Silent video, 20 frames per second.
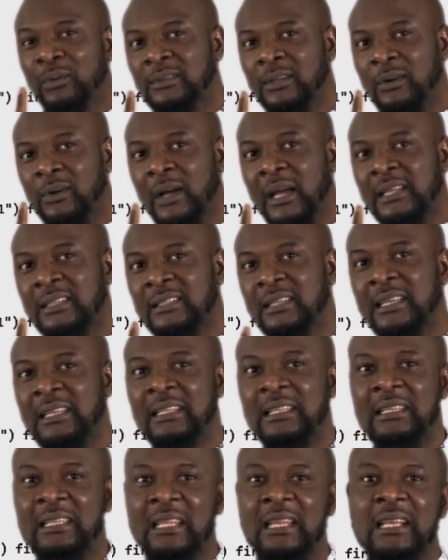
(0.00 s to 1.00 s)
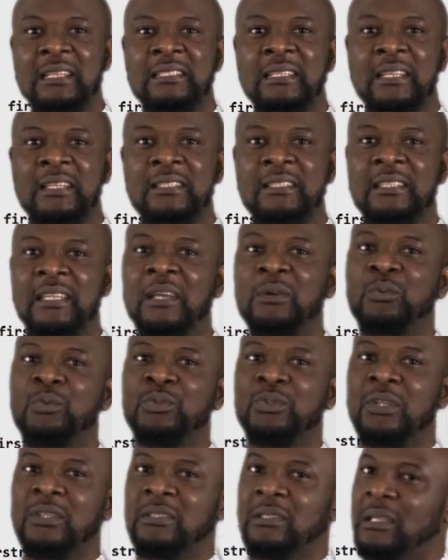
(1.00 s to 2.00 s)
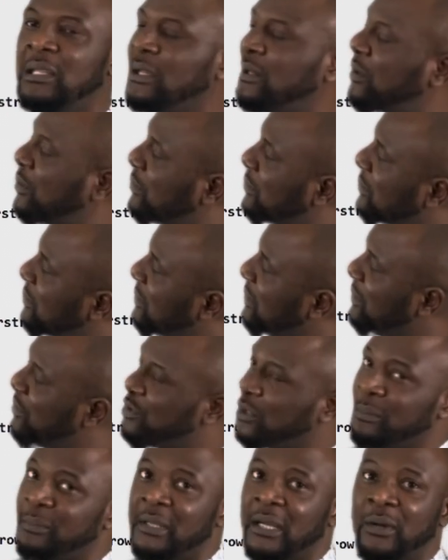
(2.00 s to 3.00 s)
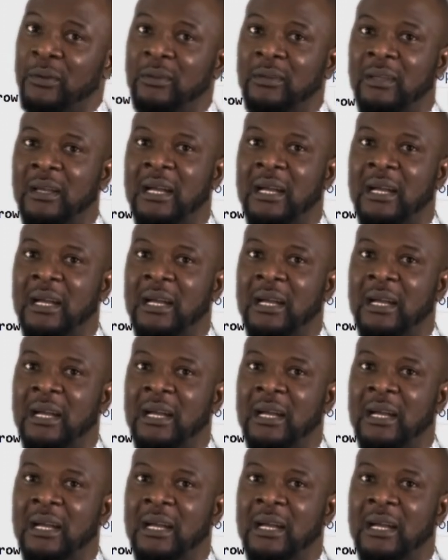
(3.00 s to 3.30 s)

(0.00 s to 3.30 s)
all right, in the data set, then we'll just click on the drop down